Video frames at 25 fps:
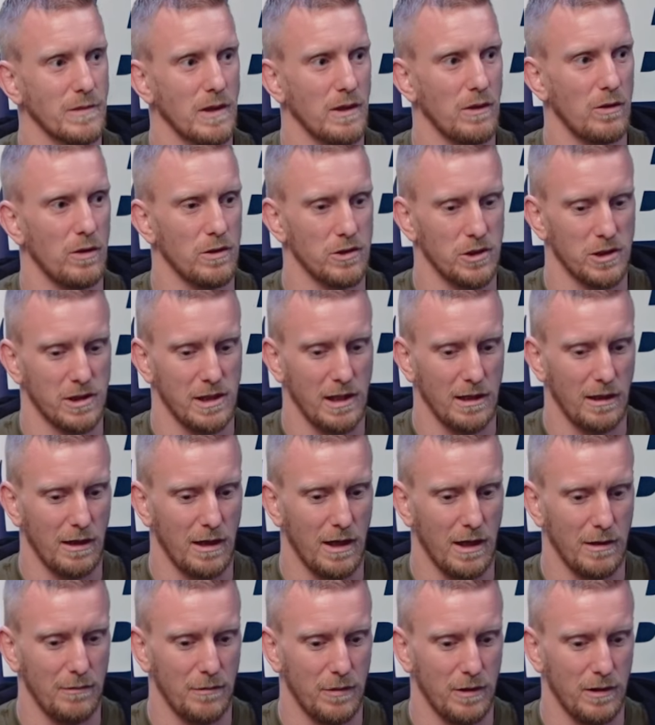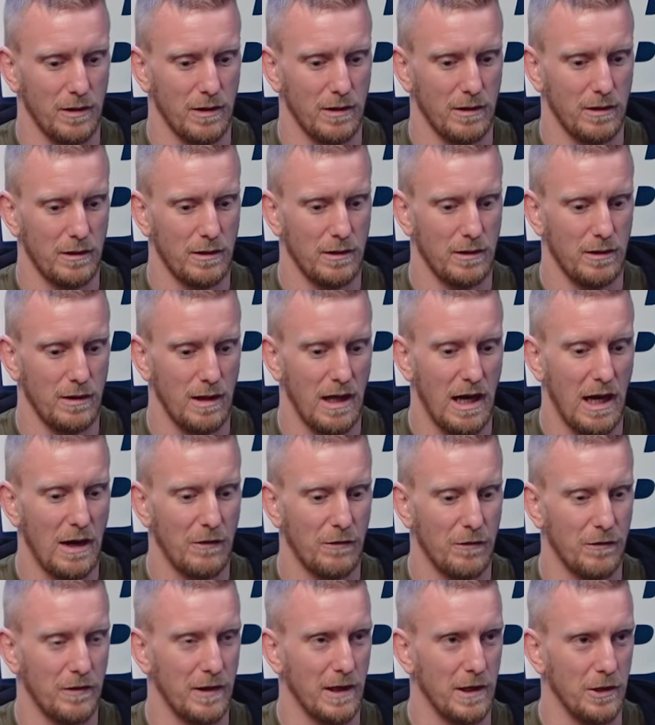not just in line, but
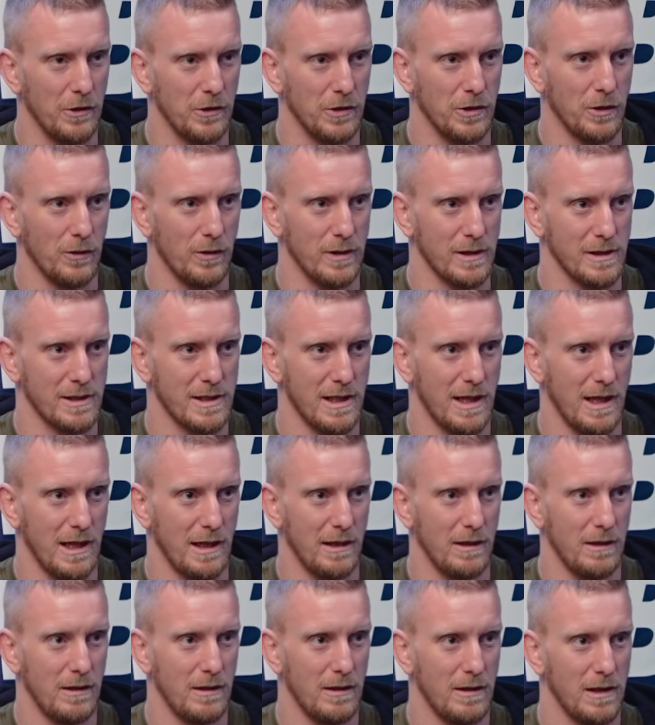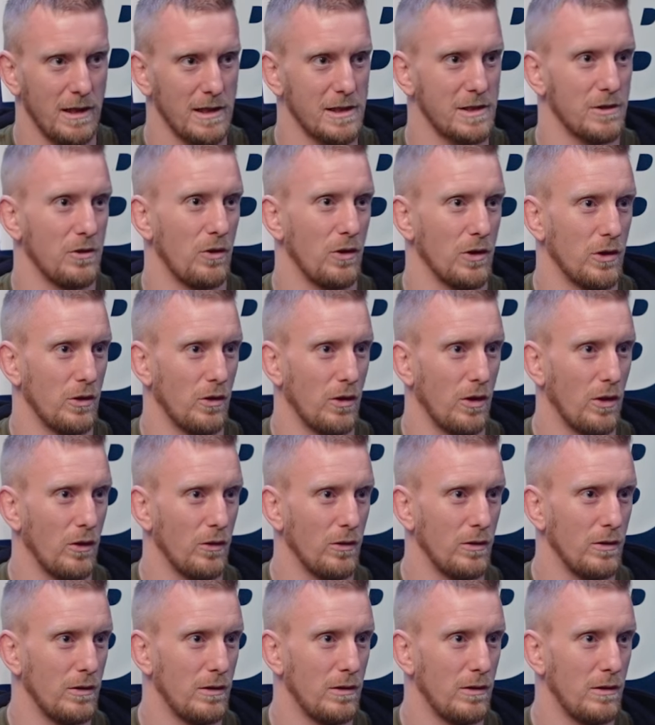everything that you do and say is not your
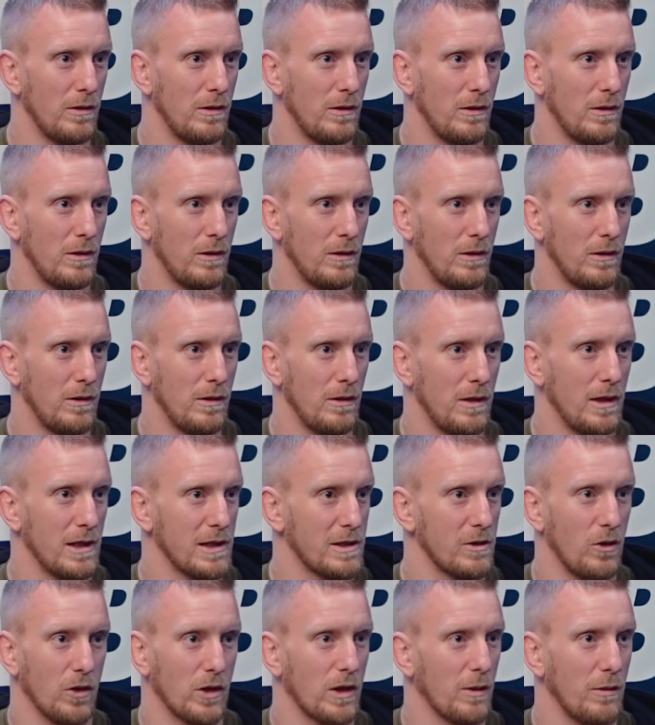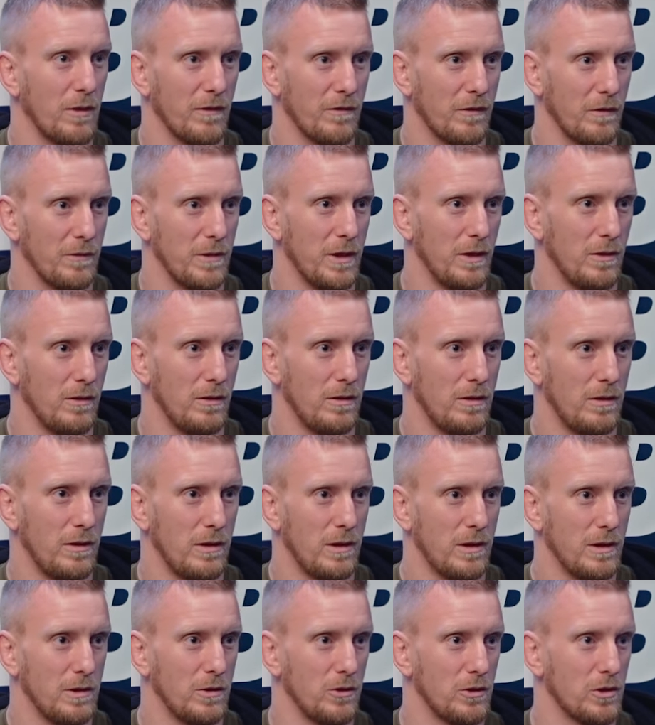own. It's not coming from you.
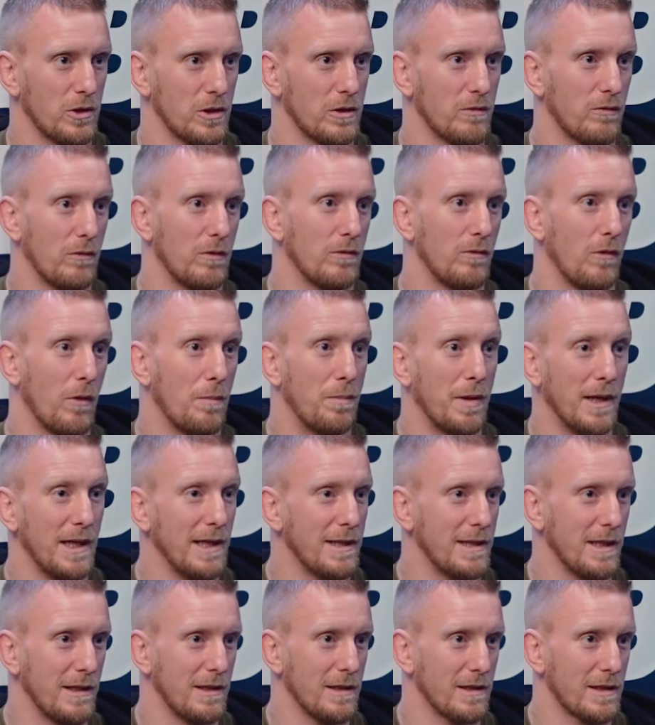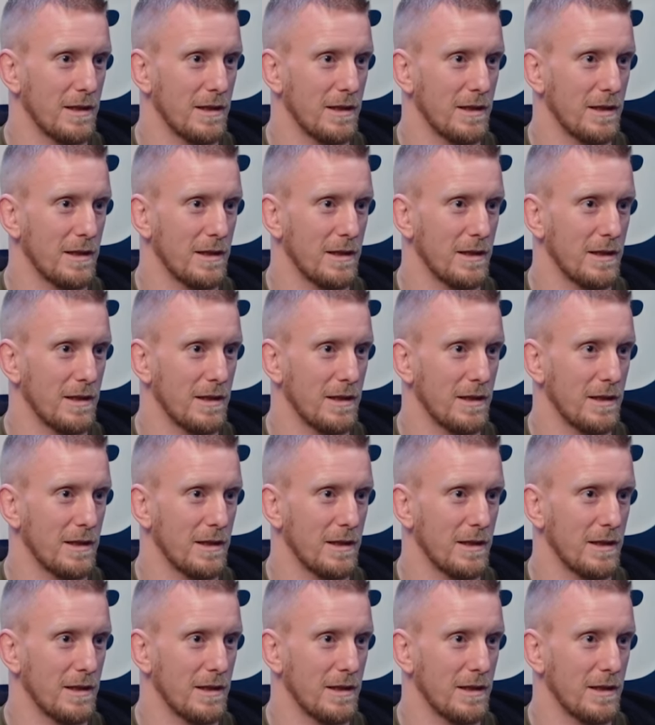You're just repeating